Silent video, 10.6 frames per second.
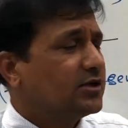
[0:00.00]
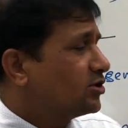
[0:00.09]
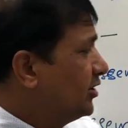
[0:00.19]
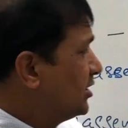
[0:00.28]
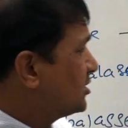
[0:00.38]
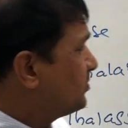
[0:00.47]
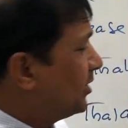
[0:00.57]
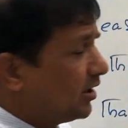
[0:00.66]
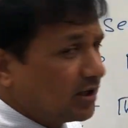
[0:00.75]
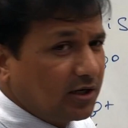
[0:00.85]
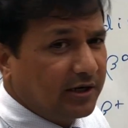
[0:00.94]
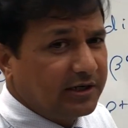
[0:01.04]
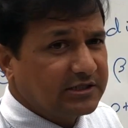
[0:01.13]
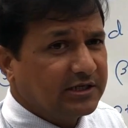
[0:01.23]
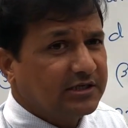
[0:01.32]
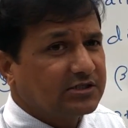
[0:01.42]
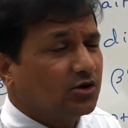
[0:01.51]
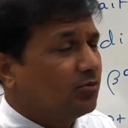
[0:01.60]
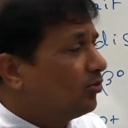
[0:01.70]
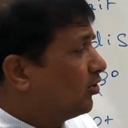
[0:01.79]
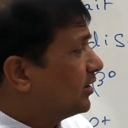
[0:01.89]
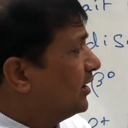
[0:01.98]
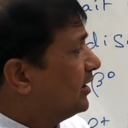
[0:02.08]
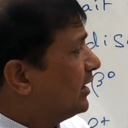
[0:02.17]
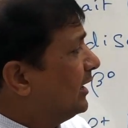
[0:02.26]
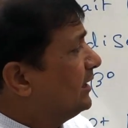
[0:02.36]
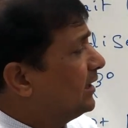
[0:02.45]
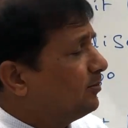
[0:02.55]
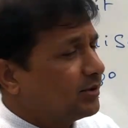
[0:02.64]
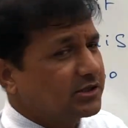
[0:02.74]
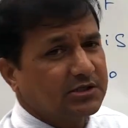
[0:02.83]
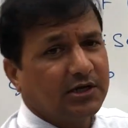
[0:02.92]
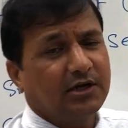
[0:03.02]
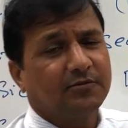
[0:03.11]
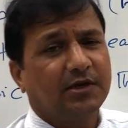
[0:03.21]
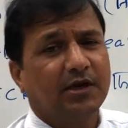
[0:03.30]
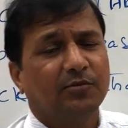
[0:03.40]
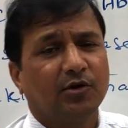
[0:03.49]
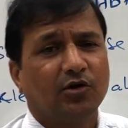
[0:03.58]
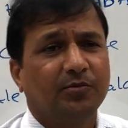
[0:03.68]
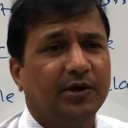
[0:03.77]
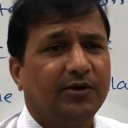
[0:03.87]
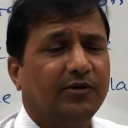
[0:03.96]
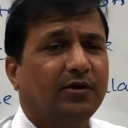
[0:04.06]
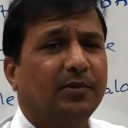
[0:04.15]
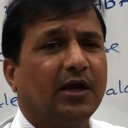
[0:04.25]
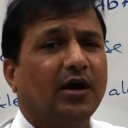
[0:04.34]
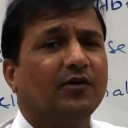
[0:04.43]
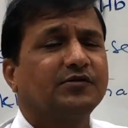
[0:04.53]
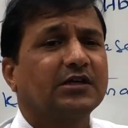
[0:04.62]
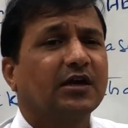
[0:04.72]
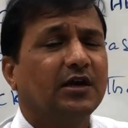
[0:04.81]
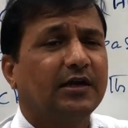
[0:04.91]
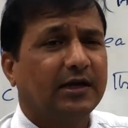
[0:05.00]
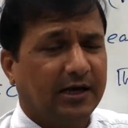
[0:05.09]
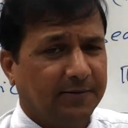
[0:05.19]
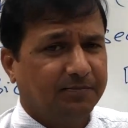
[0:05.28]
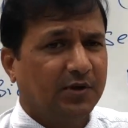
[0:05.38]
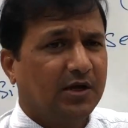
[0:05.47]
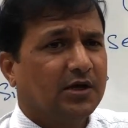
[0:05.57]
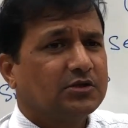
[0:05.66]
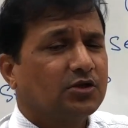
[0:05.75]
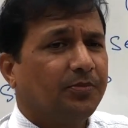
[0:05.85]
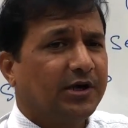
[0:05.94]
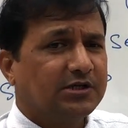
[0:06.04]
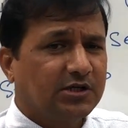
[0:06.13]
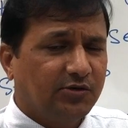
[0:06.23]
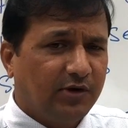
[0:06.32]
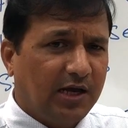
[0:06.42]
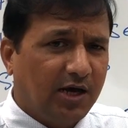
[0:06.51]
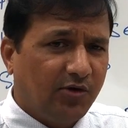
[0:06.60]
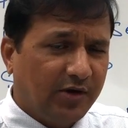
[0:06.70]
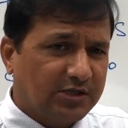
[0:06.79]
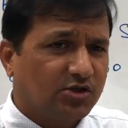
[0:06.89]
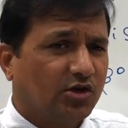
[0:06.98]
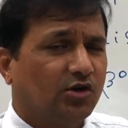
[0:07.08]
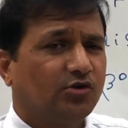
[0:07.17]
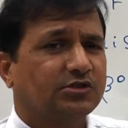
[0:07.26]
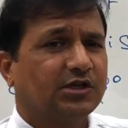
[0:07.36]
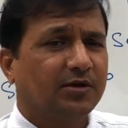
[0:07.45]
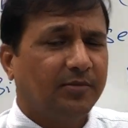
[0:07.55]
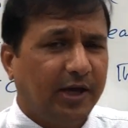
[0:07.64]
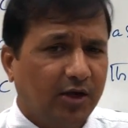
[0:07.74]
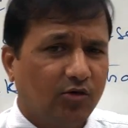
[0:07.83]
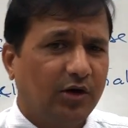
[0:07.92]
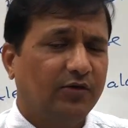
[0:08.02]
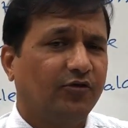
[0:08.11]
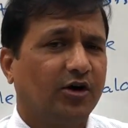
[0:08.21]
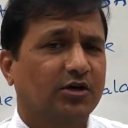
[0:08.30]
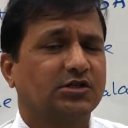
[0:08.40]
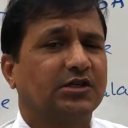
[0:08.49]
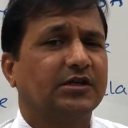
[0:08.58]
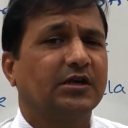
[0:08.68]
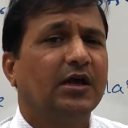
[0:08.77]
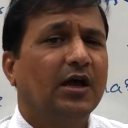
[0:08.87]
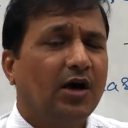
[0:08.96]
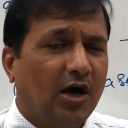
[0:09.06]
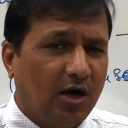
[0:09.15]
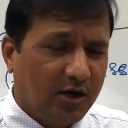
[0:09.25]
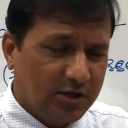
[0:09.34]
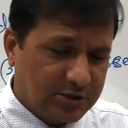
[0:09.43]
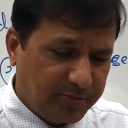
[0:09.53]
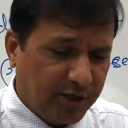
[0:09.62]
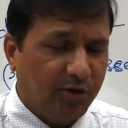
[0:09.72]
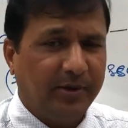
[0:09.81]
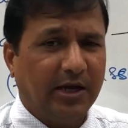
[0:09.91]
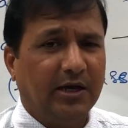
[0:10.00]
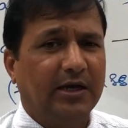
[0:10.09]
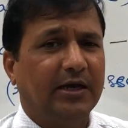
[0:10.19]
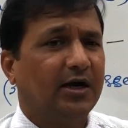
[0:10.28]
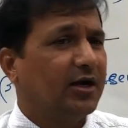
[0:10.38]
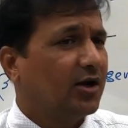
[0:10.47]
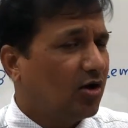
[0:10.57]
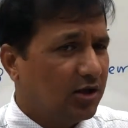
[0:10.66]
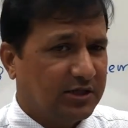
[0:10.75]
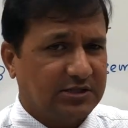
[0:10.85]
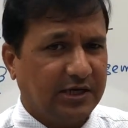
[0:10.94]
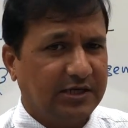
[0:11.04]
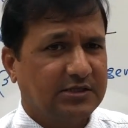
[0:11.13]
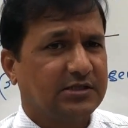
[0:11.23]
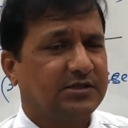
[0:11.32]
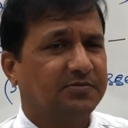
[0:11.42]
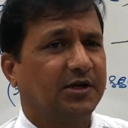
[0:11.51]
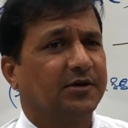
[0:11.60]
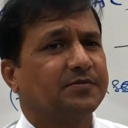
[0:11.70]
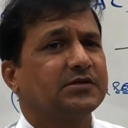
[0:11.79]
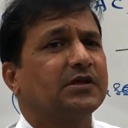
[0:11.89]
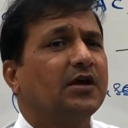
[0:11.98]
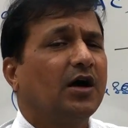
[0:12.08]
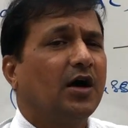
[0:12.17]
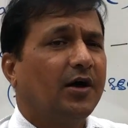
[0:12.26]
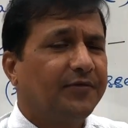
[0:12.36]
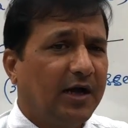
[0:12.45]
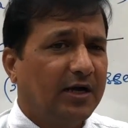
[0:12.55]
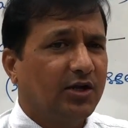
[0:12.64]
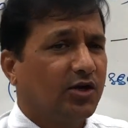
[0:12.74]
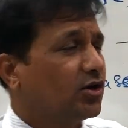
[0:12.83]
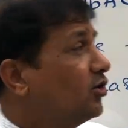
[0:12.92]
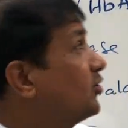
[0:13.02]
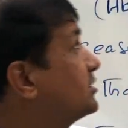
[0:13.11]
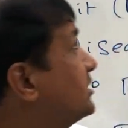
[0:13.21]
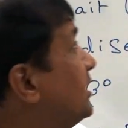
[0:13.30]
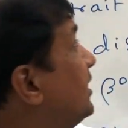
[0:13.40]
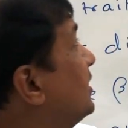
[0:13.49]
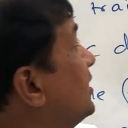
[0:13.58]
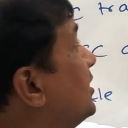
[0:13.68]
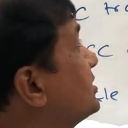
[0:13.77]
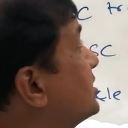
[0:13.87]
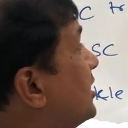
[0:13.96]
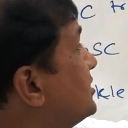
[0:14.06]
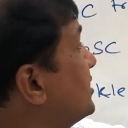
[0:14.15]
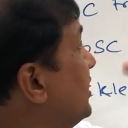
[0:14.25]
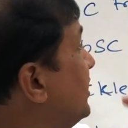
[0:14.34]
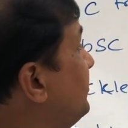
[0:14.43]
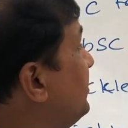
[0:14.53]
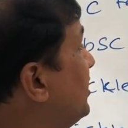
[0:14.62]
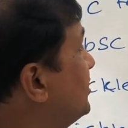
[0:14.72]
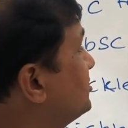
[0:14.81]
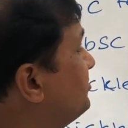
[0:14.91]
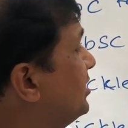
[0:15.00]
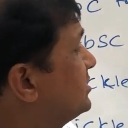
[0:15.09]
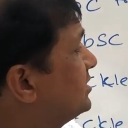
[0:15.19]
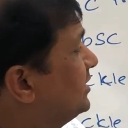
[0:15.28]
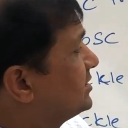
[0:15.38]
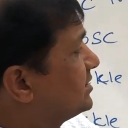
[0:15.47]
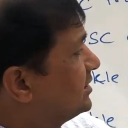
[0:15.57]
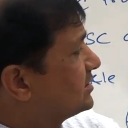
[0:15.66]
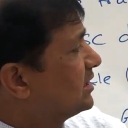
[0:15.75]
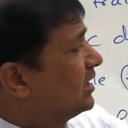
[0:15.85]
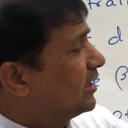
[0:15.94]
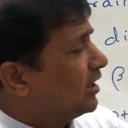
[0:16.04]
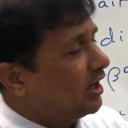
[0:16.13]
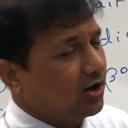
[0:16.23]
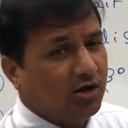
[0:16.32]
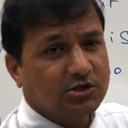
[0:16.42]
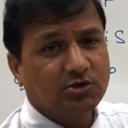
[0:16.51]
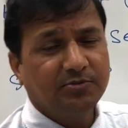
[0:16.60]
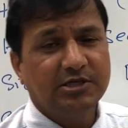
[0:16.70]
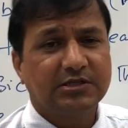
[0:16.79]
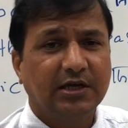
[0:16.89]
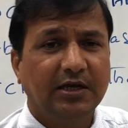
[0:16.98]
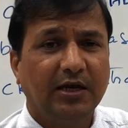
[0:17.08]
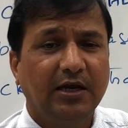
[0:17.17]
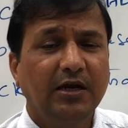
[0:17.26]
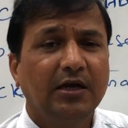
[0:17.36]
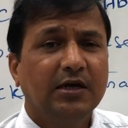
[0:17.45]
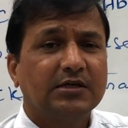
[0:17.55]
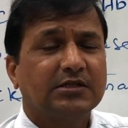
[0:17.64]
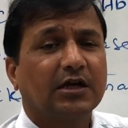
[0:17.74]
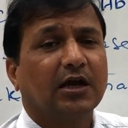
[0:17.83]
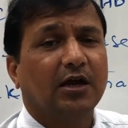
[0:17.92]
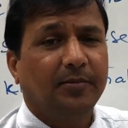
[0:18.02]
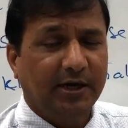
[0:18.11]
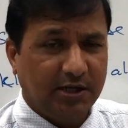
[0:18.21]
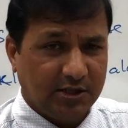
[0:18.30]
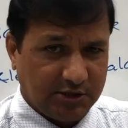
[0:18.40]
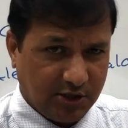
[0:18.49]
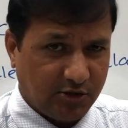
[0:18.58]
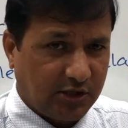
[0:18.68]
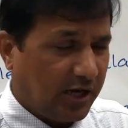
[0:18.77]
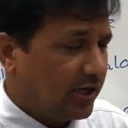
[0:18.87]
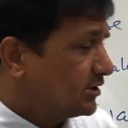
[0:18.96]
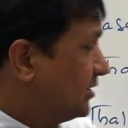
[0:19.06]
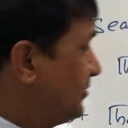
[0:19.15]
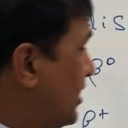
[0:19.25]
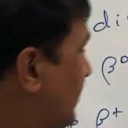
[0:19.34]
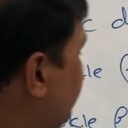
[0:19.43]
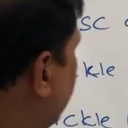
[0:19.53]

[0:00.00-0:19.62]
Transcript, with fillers: So in this particular disease, so more than 90% of the hemoglobin will be of sickle type. So patient will have vasoocclusion, microinfarction, splenomegaly, and all the signs and symptoms that you are going to see in sickle cell anemia. HbSC disease can also be seen in sickle beta 0 thalassemia.